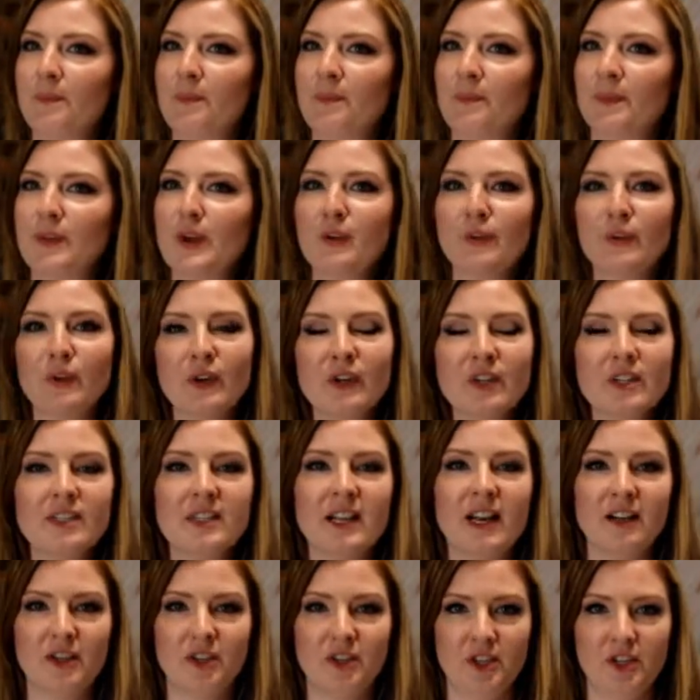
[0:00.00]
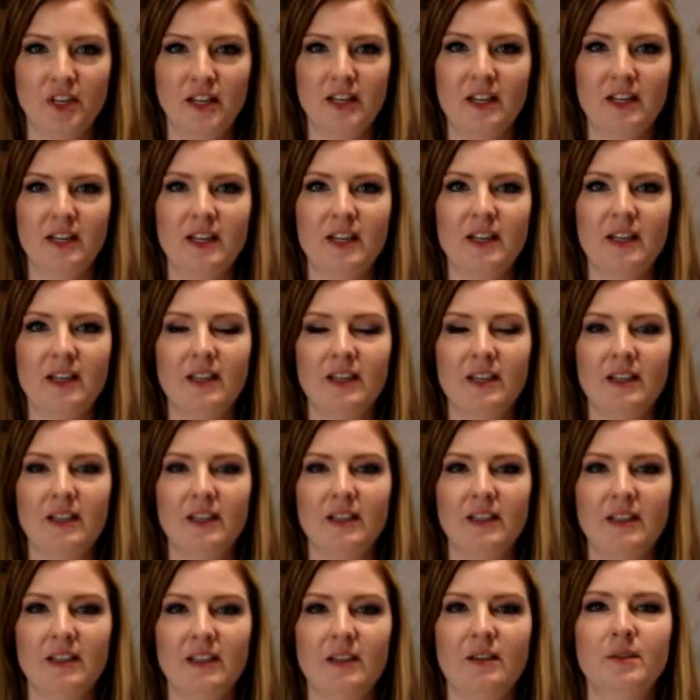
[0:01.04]
The first session,
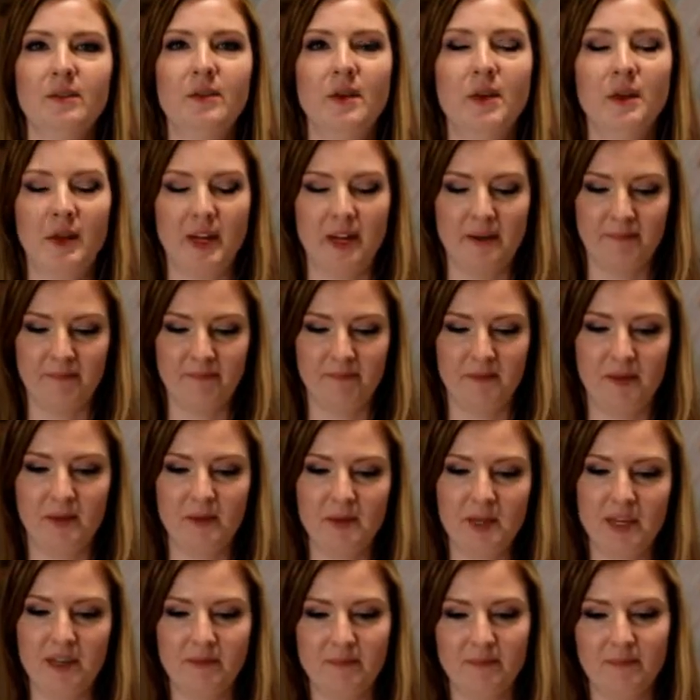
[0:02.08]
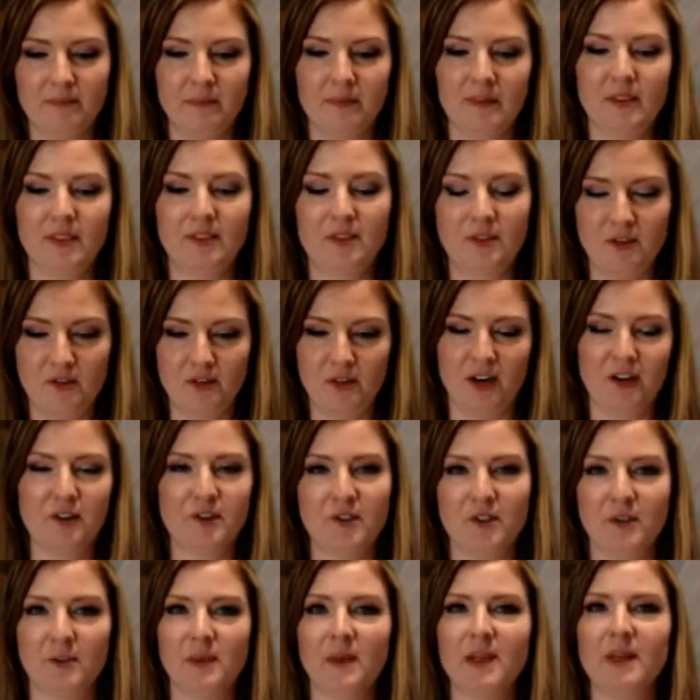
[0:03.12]
okay, let me
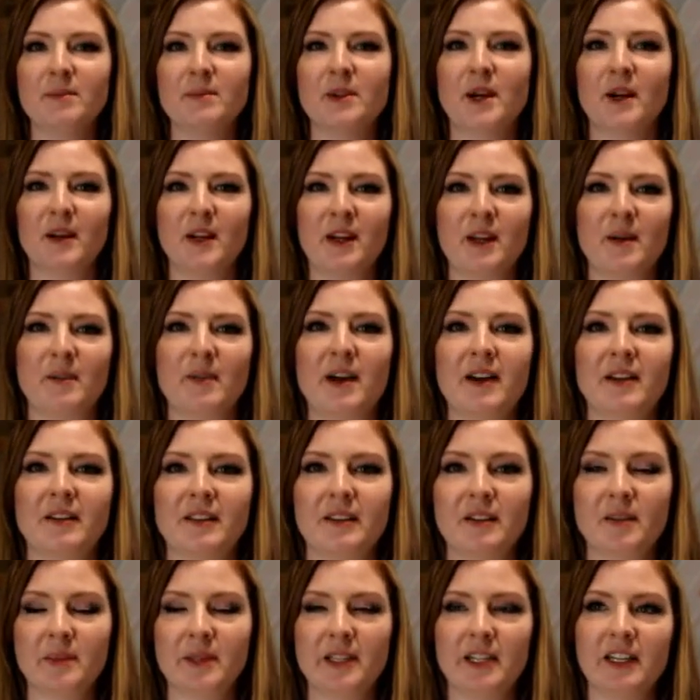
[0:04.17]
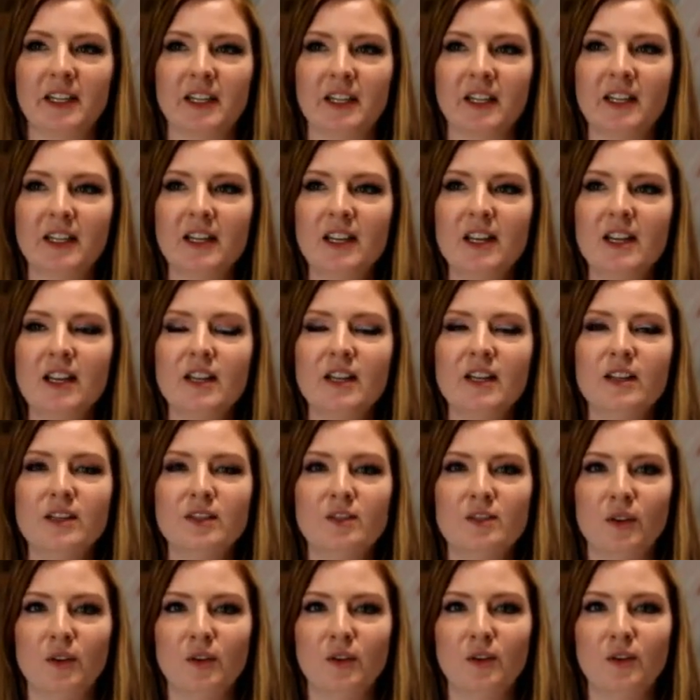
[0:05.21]
structure what I'm talking about a little bit here.
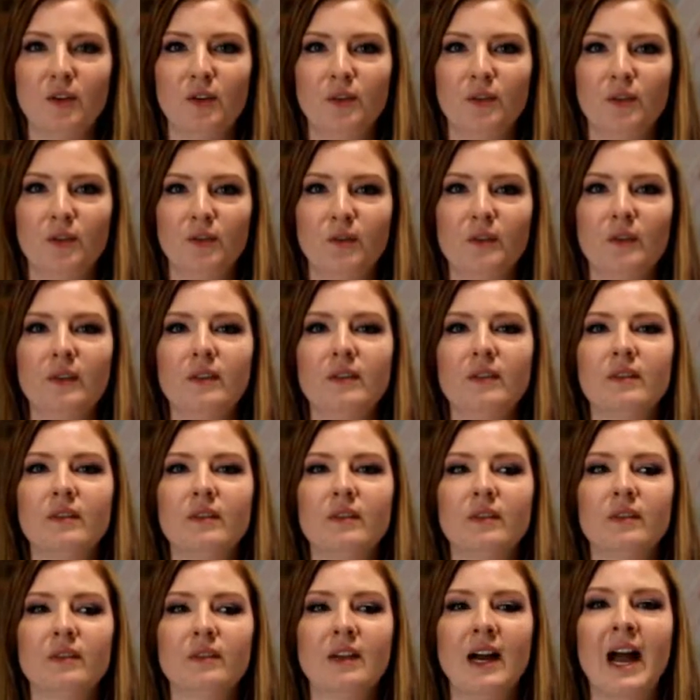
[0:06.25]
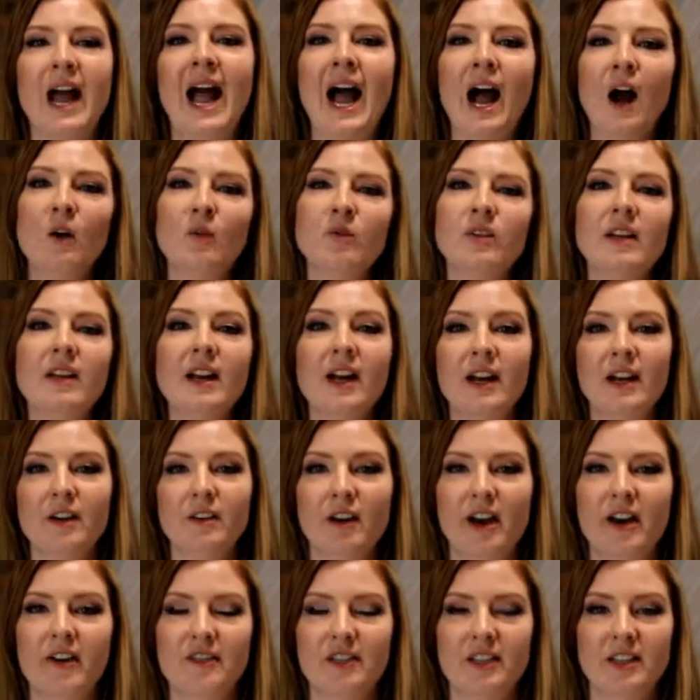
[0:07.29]
So how did I
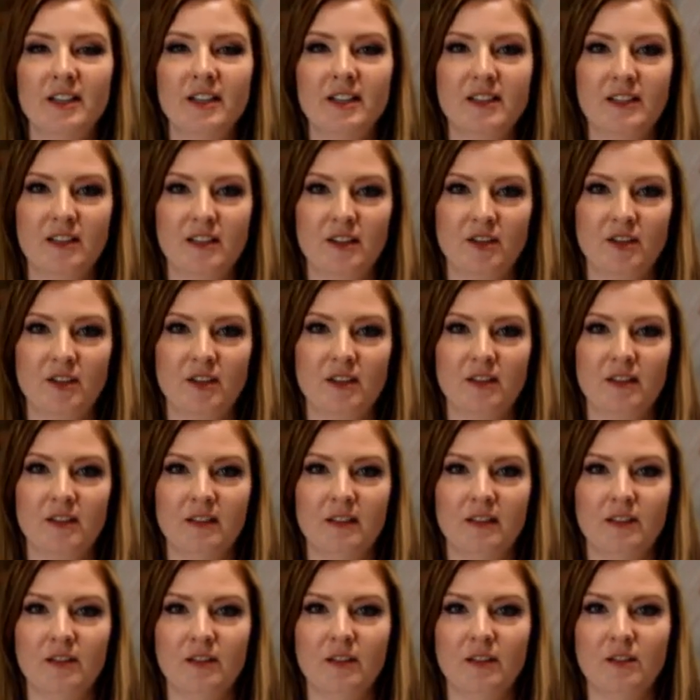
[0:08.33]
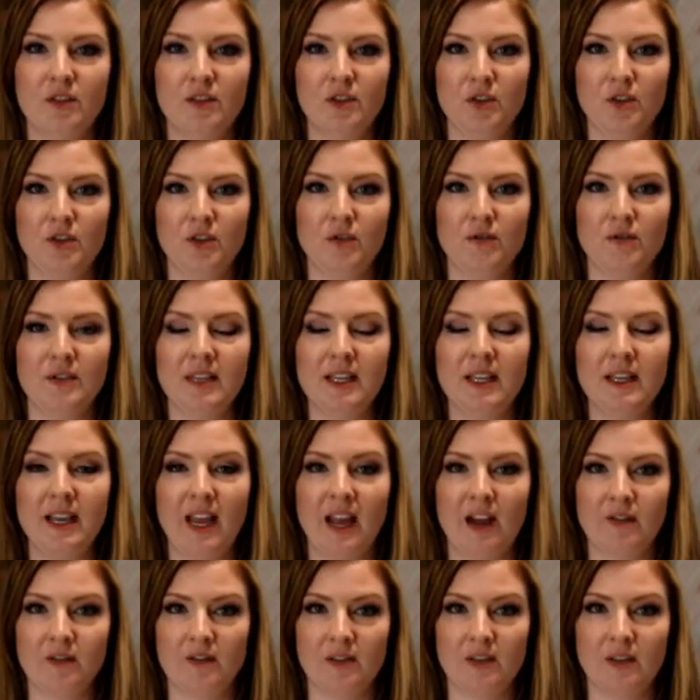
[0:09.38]
arrive at the decision to seek
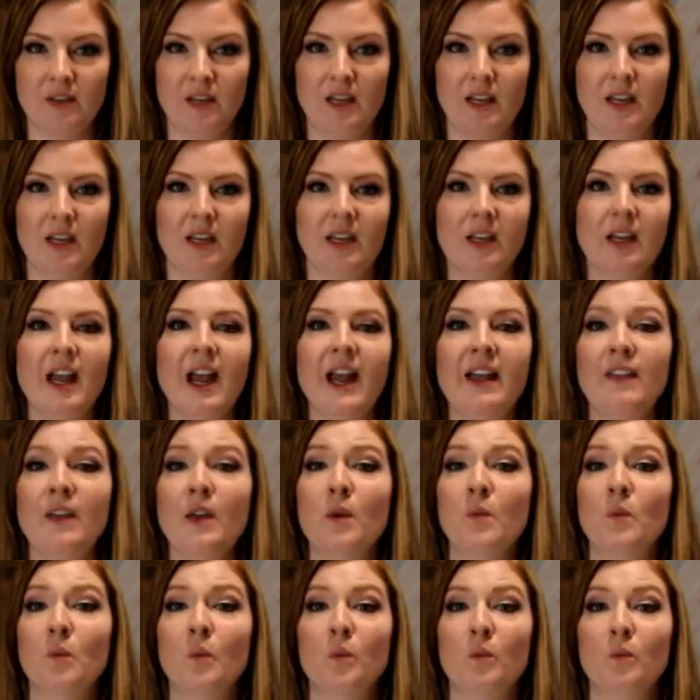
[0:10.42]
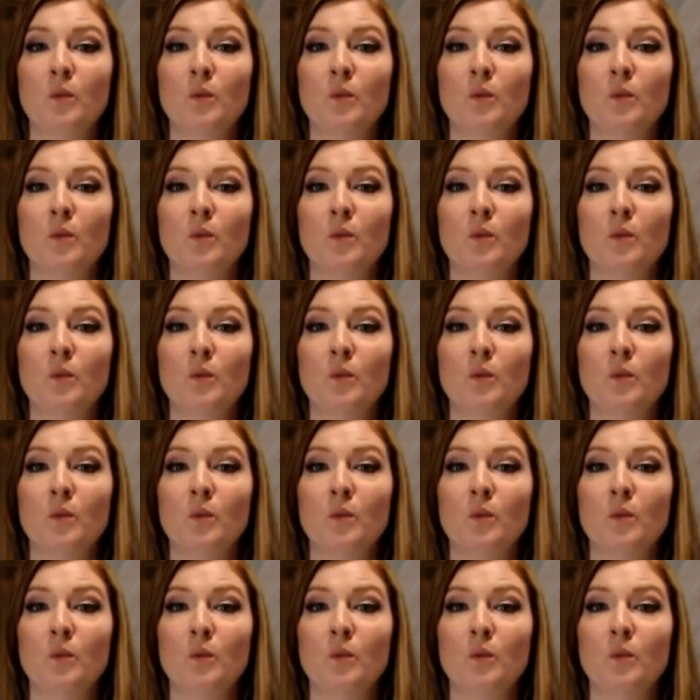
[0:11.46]
counseling, and then